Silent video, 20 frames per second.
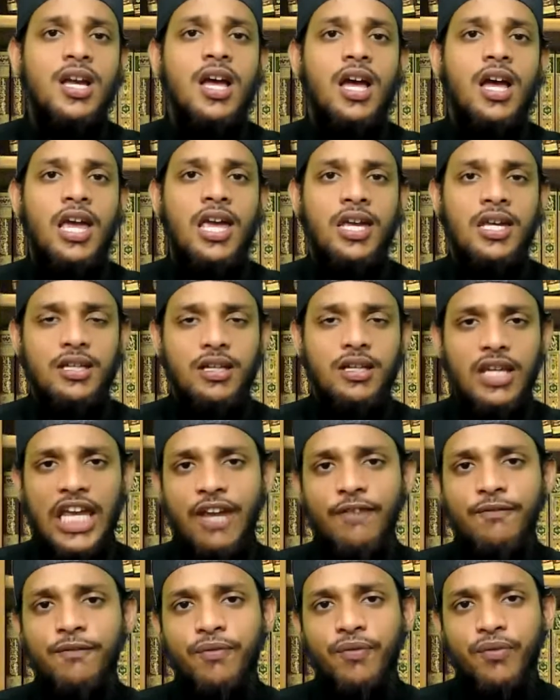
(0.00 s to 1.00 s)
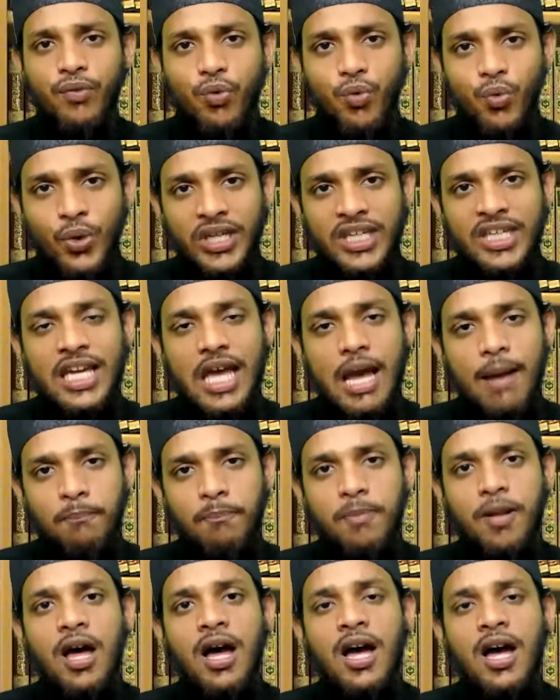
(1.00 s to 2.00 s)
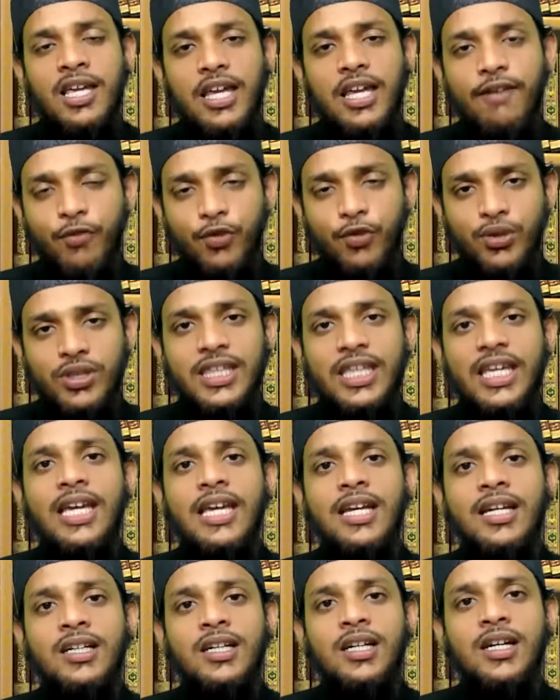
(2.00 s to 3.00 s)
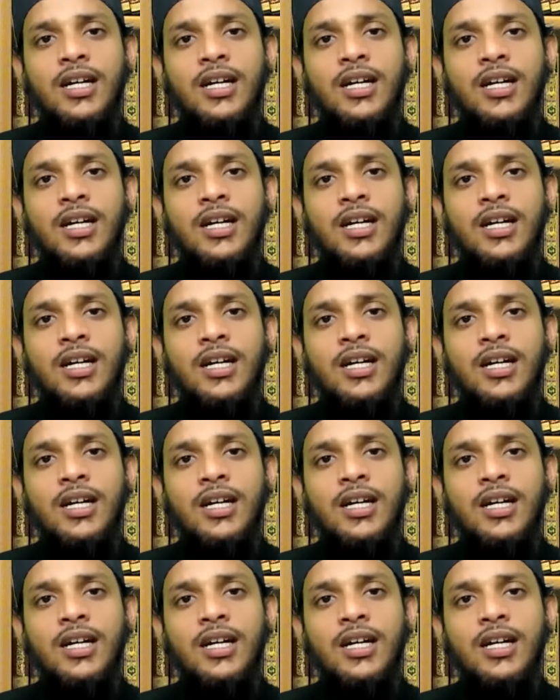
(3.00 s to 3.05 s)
if we apply, if we think,